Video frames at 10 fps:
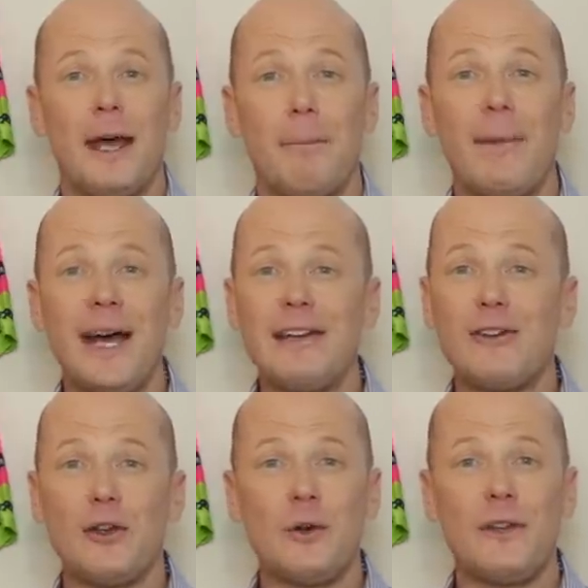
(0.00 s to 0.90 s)
Mike
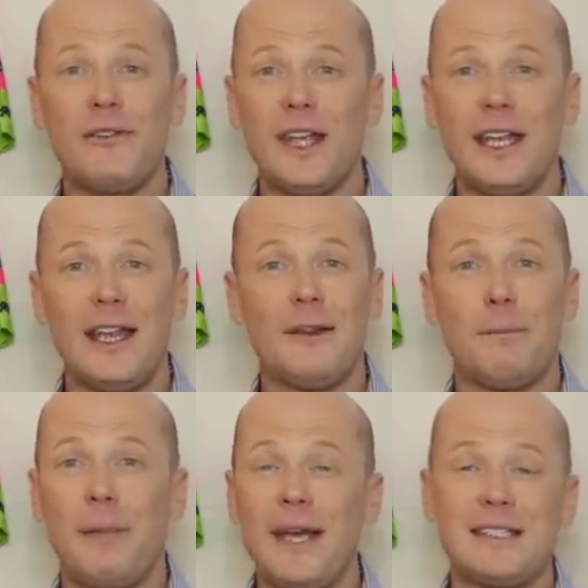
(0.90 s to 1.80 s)
Tunisin is
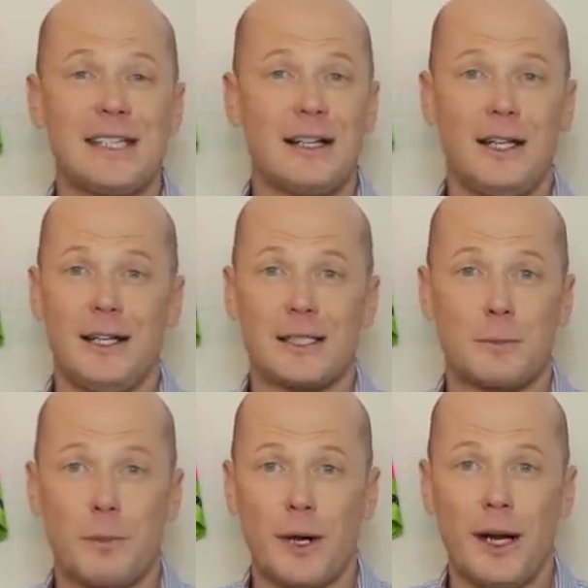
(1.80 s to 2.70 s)
basically a
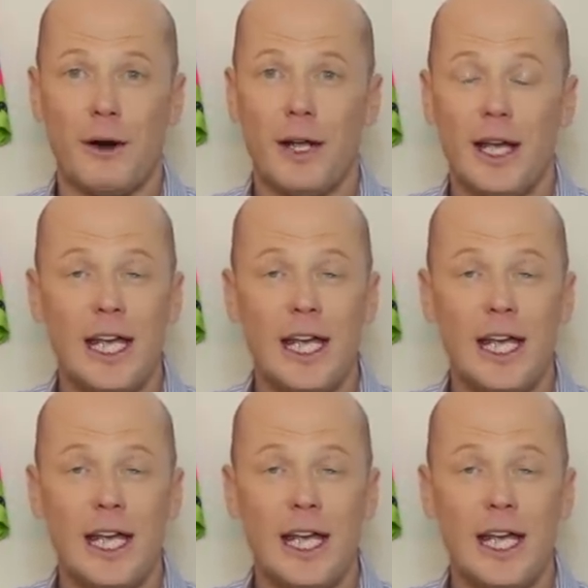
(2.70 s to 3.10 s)
sprinter.